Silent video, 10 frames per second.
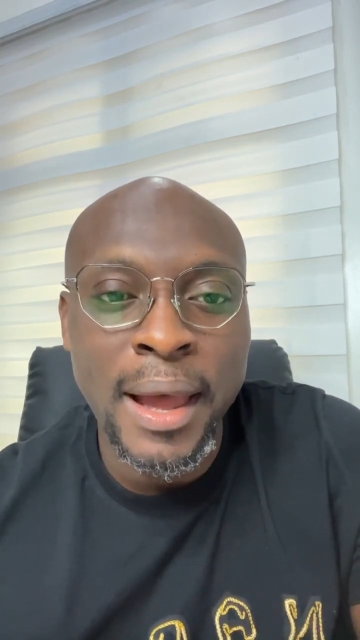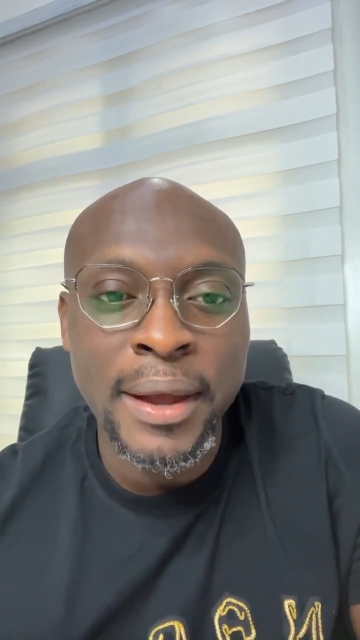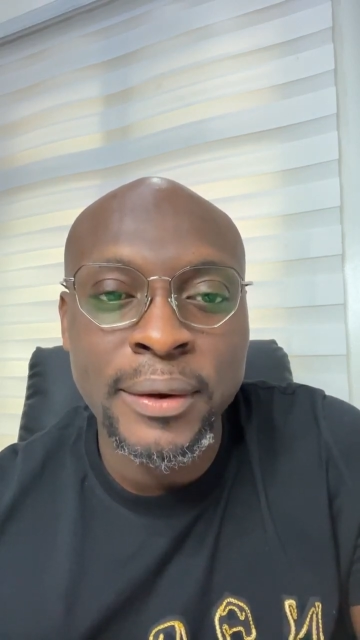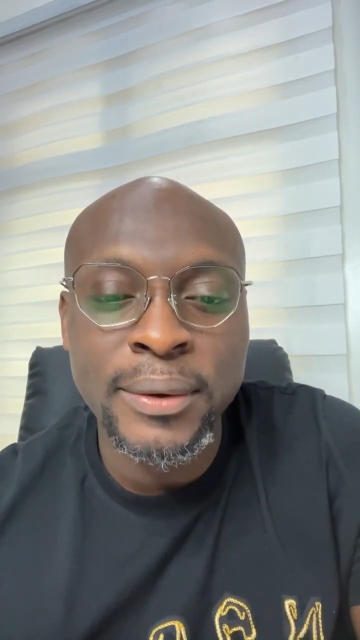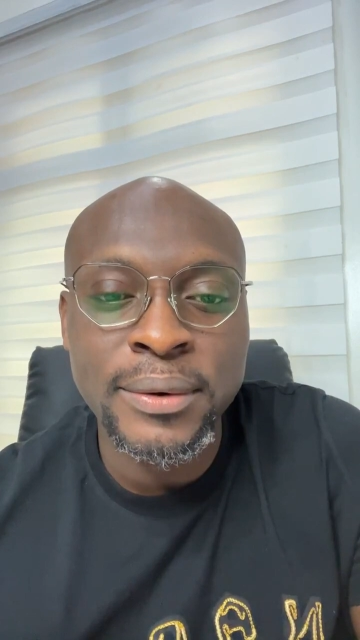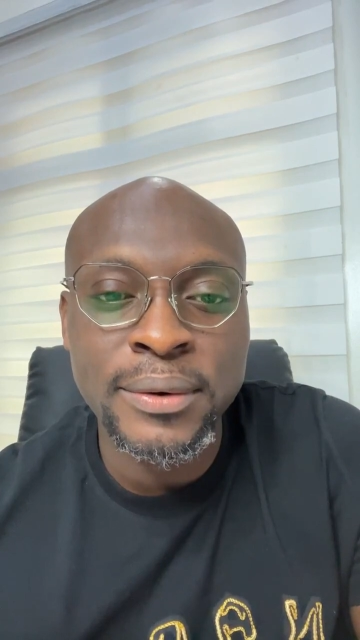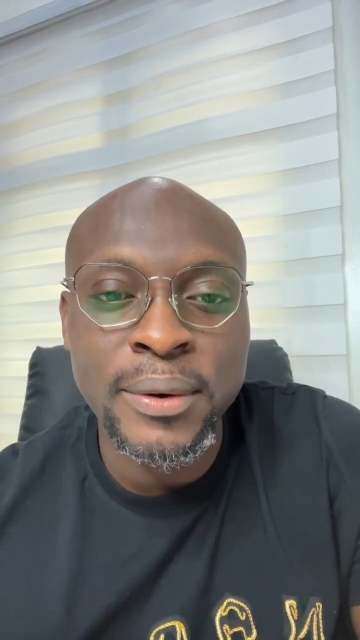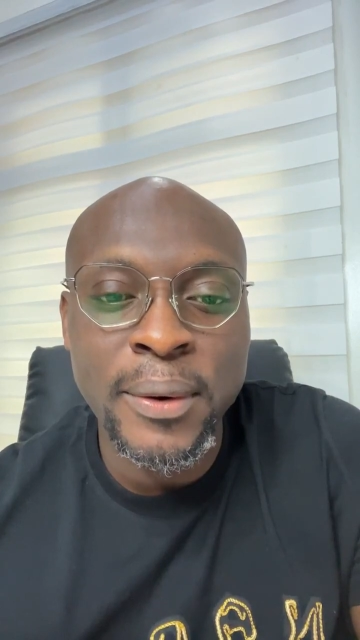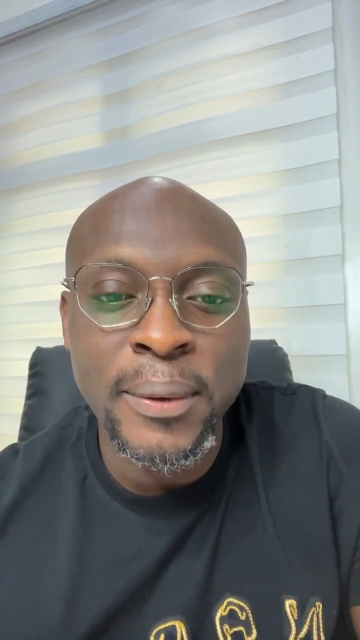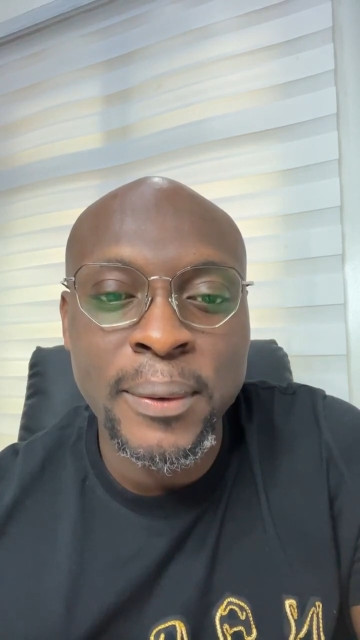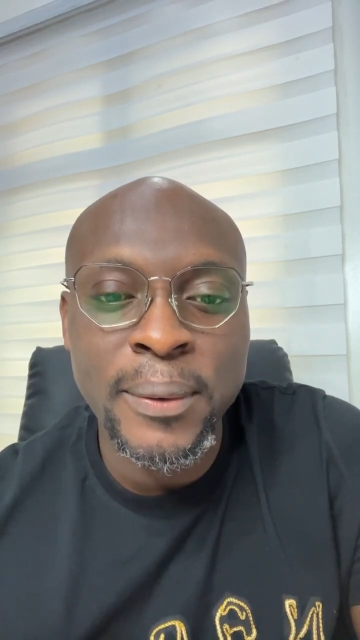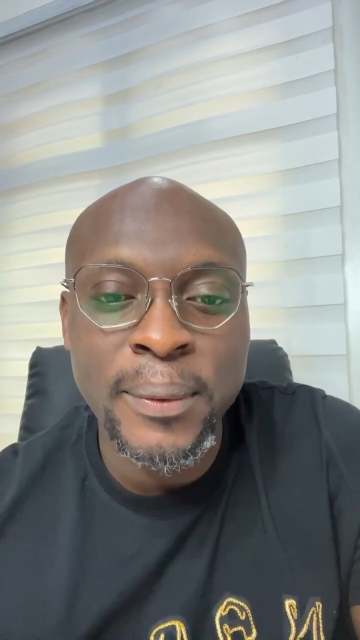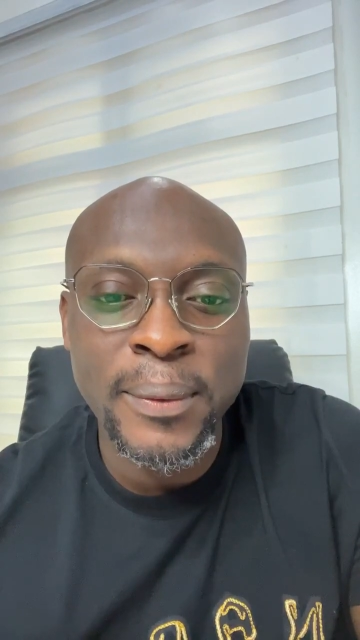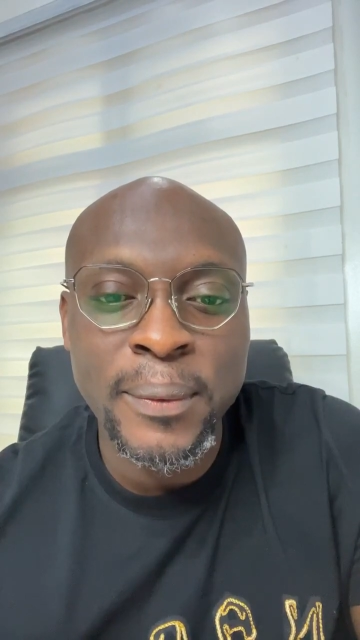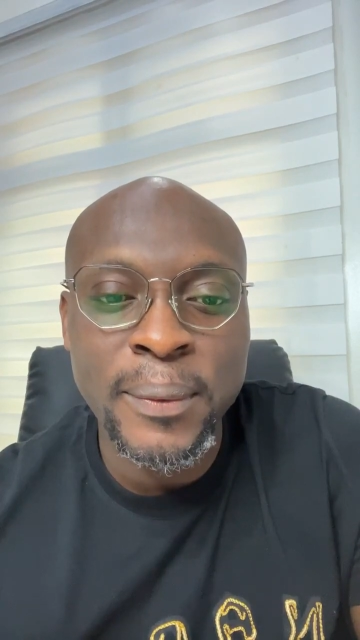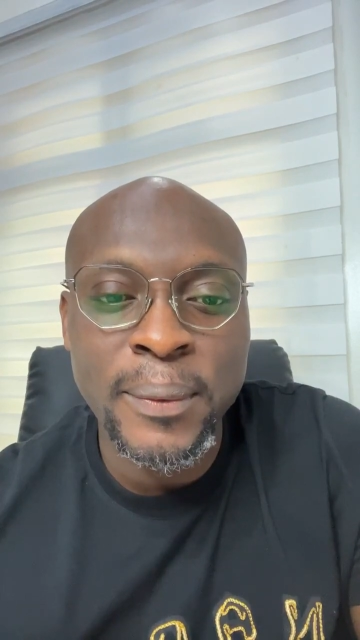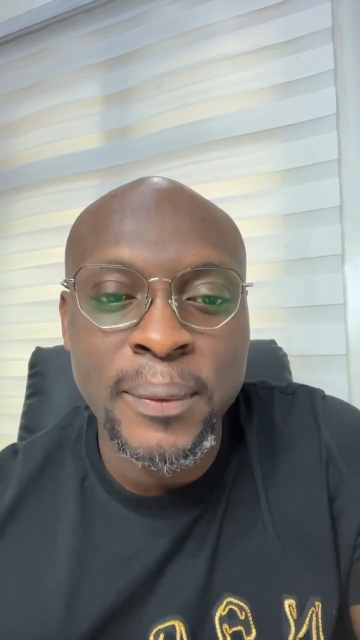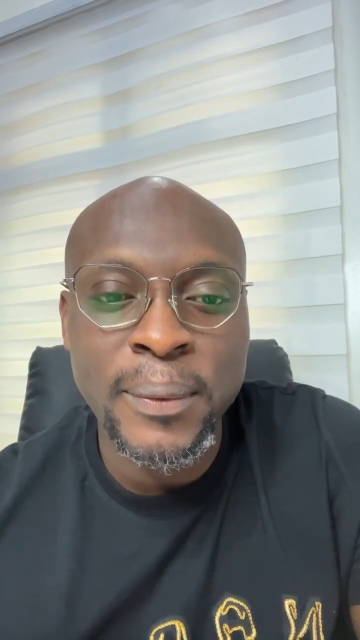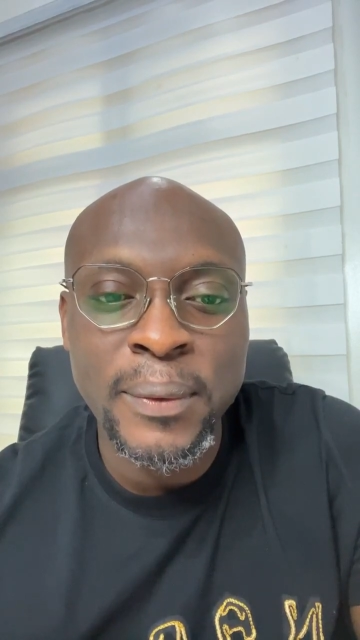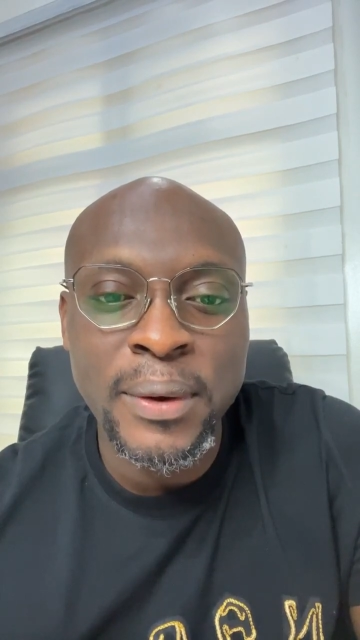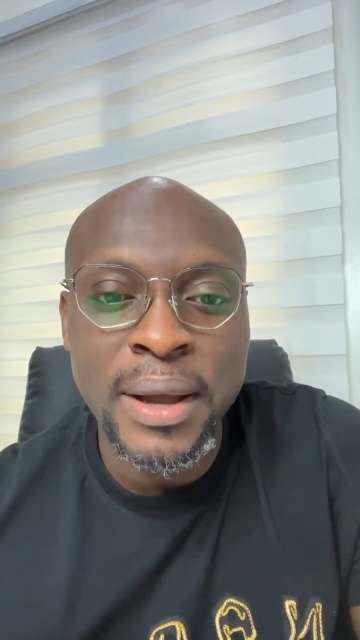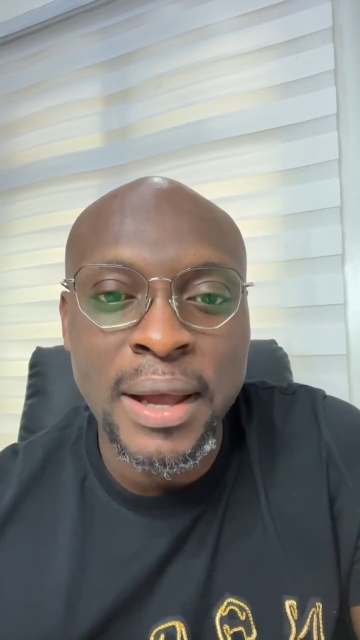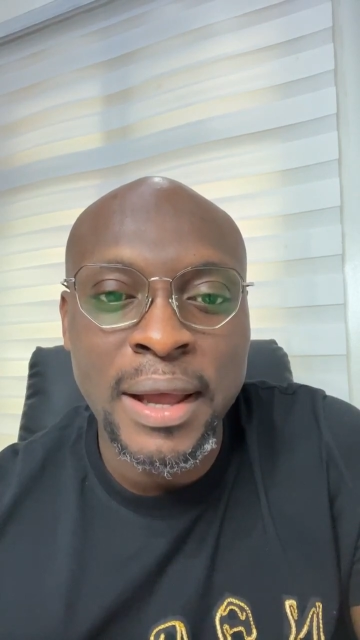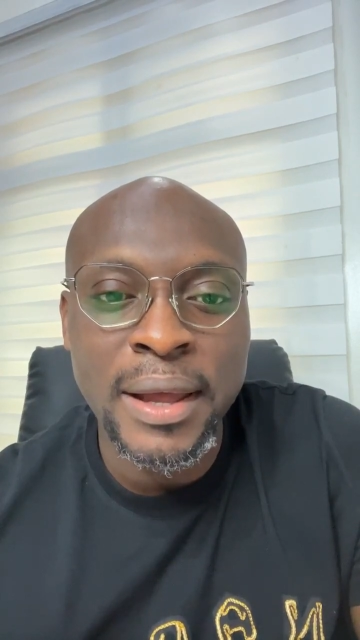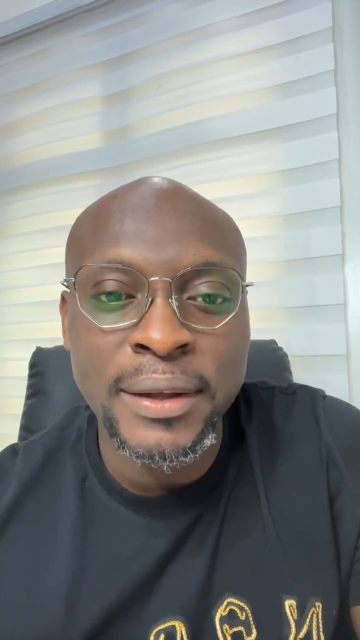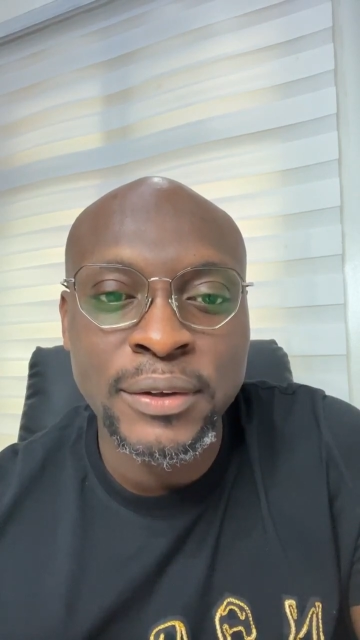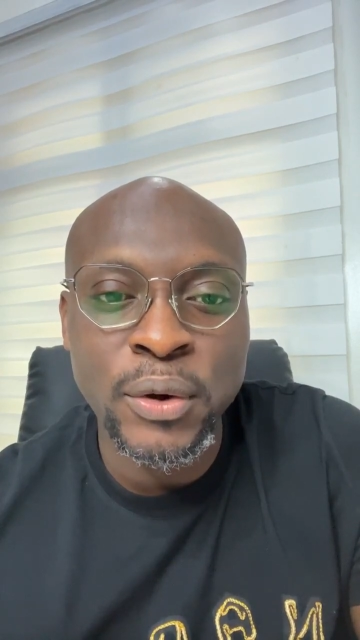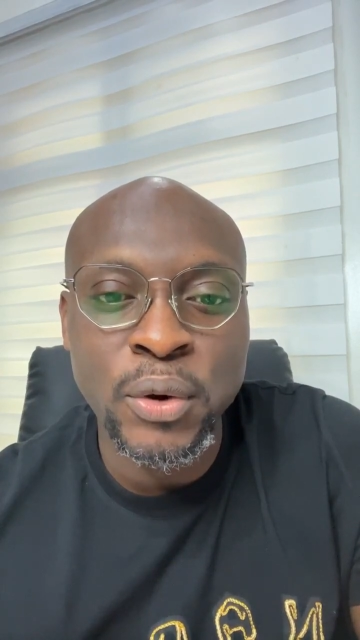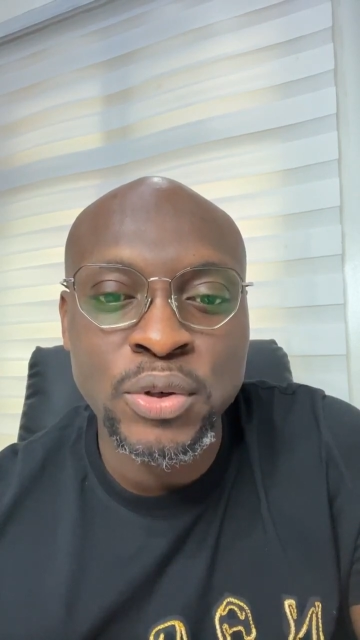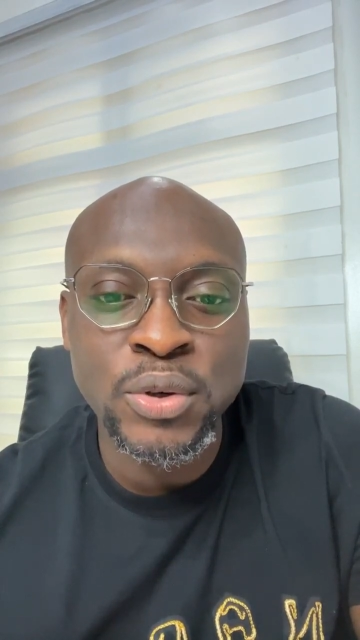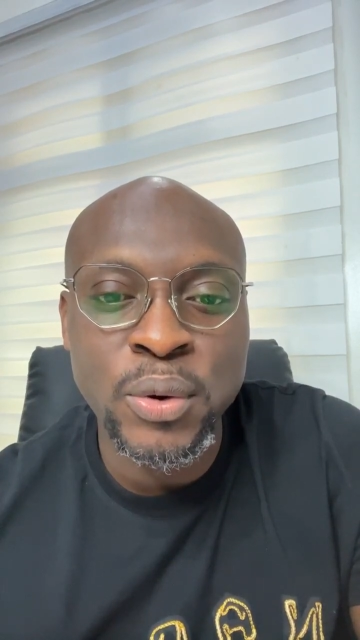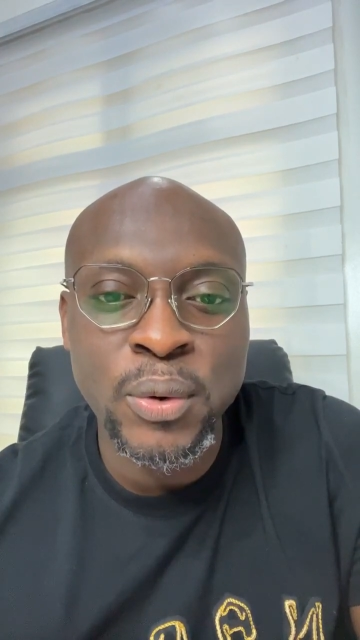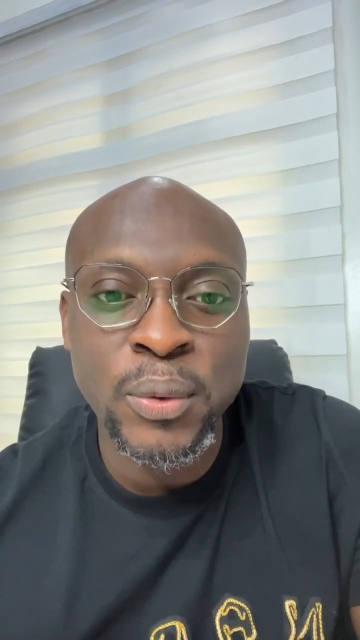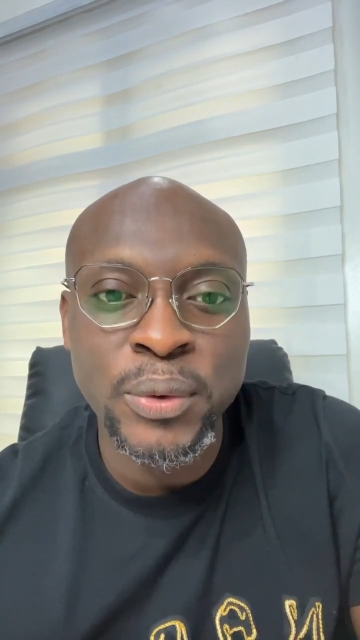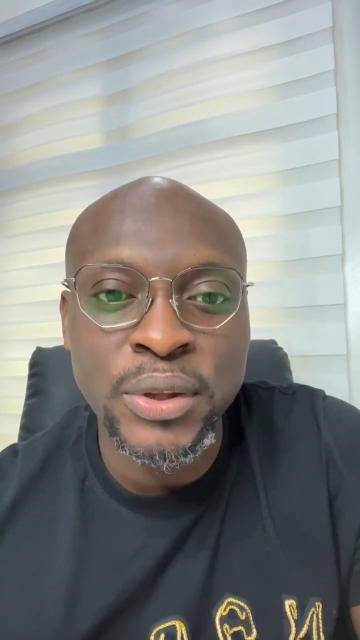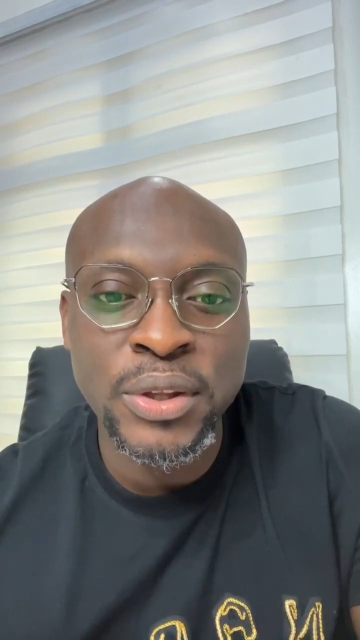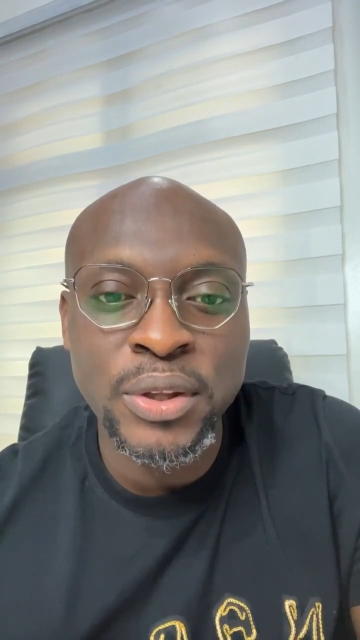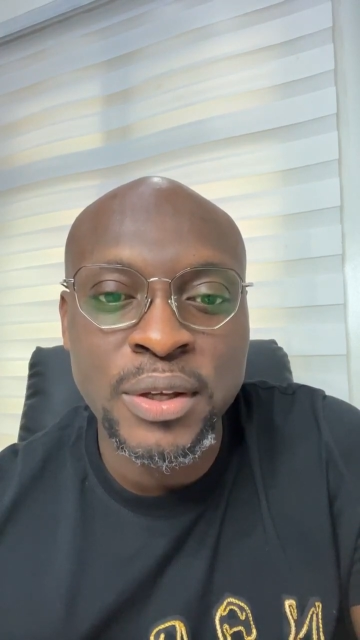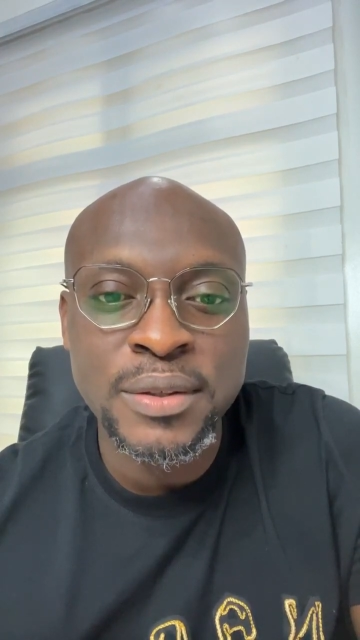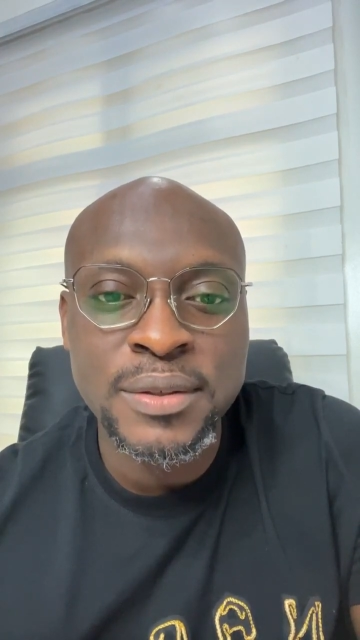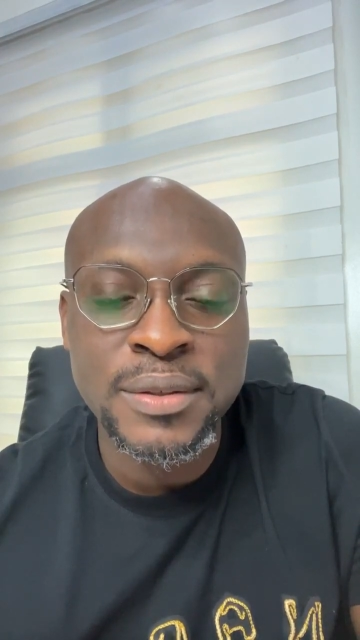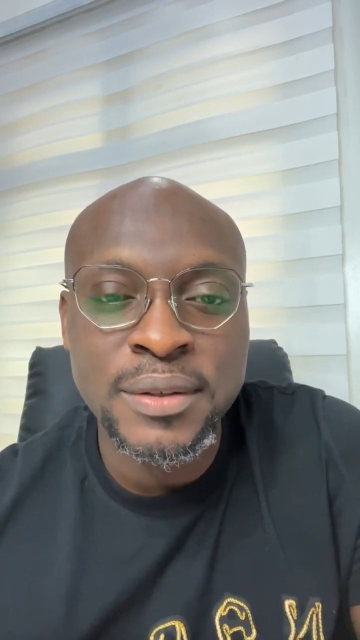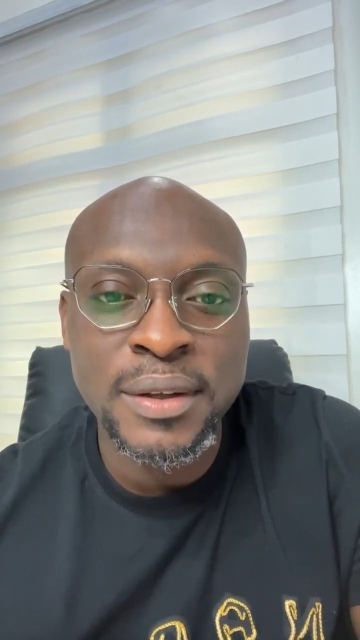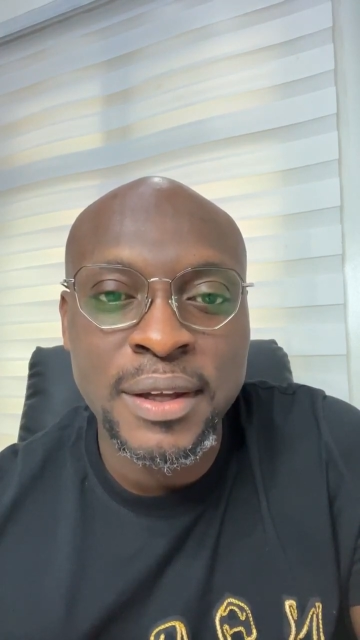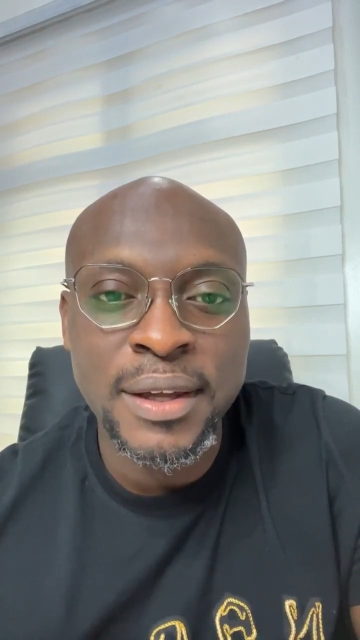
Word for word: I know, I don't know. I don't know yet.